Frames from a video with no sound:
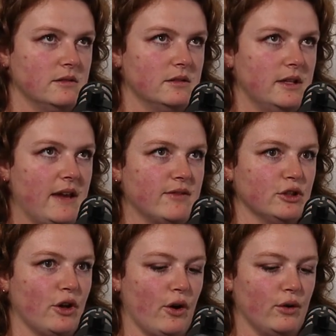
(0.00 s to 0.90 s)

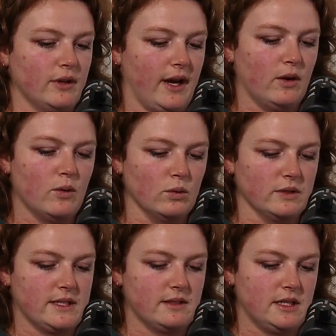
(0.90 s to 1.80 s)
even though like all
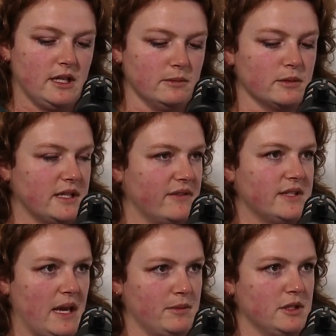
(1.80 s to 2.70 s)
this terrible stuff has
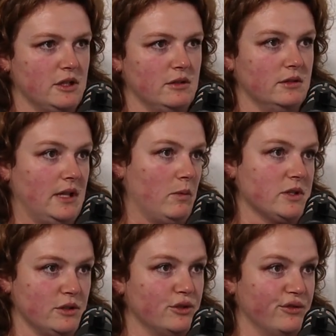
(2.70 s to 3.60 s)
happened to you and that
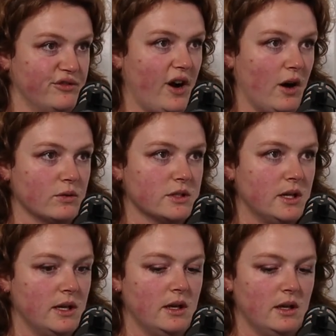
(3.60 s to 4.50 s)
wasn't your fault,
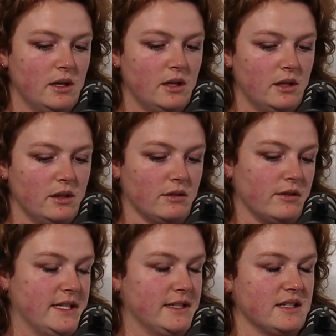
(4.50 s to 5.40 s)
the
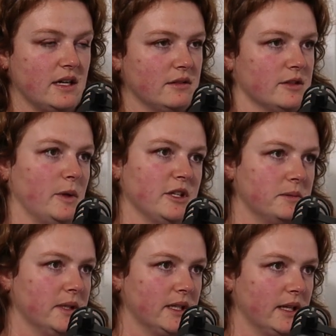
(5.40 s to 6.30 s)
rest is now your
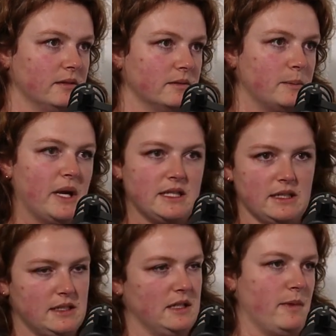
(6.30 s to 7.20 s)
responsibility. The
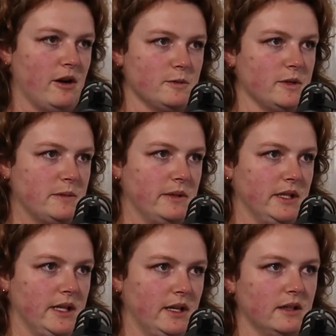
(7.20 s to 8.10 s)
PTSD is my
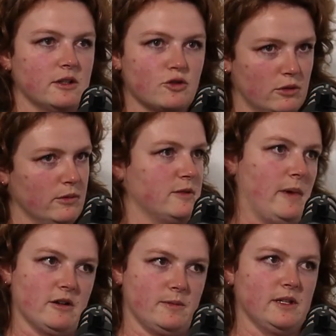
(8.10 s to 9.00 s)
responsibility. The trauma is
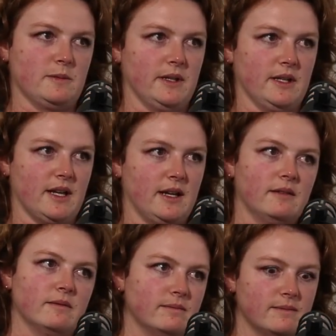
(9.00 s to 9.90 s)
my responsibility.
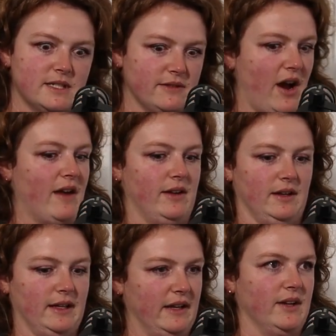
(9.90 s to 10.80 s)

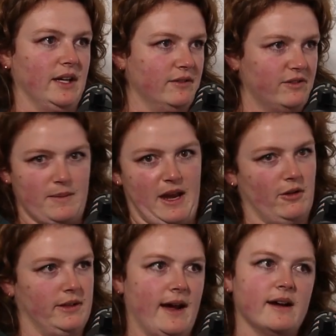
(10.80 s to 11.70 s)
Surviving, living from here
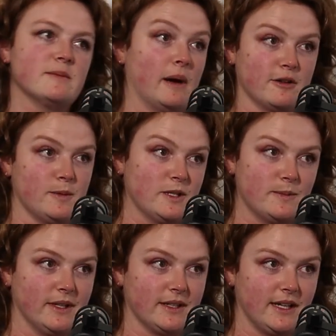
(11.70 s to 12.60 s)
on out is my
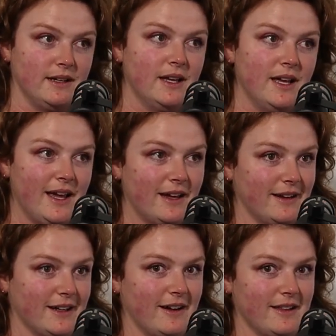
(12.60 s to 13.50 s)
responsibility. And I
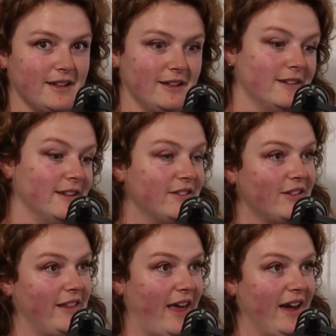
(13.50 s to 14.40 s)
can either live
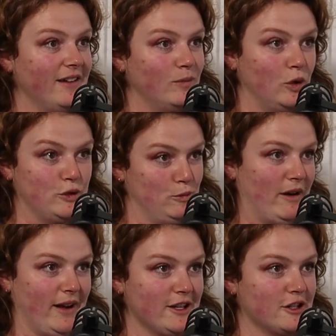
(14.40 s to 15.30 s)
like that, lose all my
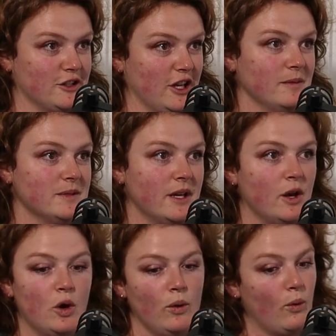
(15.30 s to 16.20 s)
relationships,
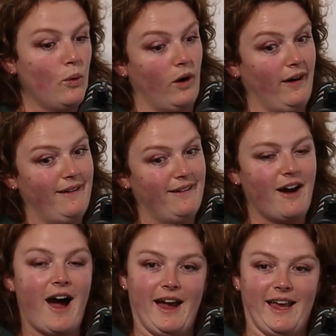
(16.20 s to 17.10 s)
or
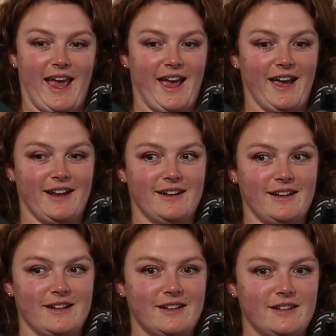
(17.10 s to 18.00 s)
I
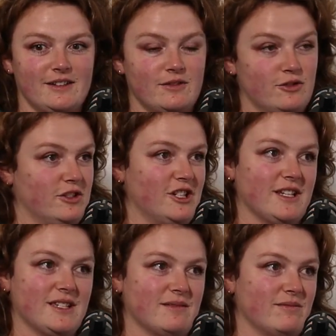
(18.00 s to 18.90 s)
can
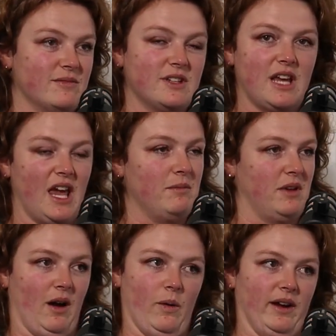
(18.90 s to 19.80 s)
just keep
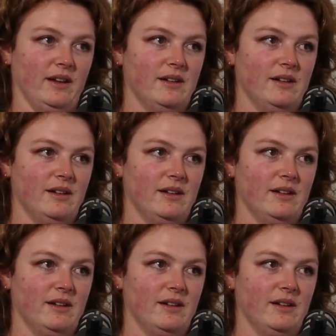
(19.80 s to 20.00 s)
going.